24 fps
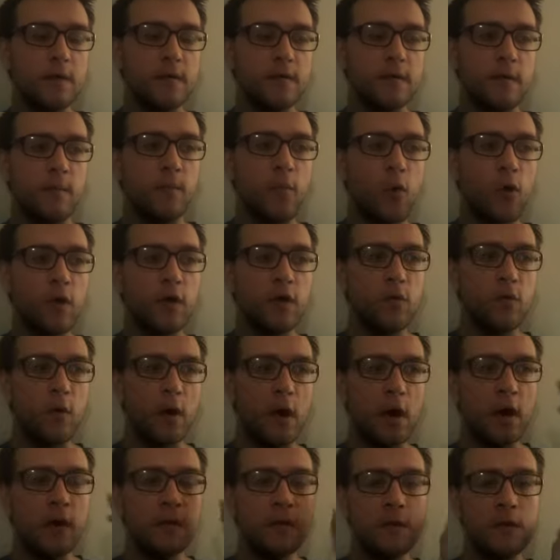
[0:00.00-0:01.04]
the more you
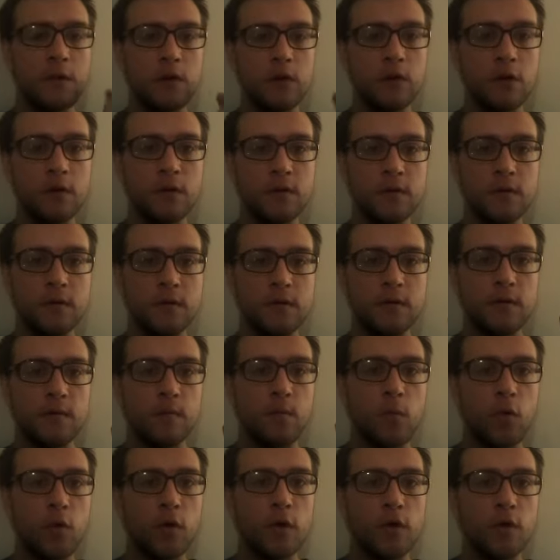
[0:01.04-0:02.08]
unlearn, the
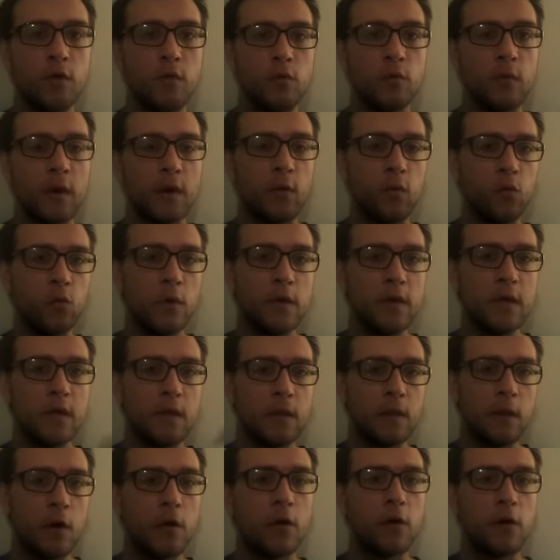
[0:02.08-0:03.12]
more you like really
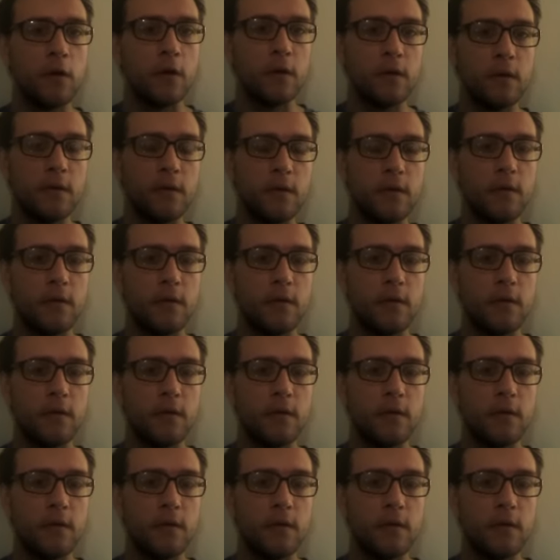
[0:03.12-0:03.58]
learn,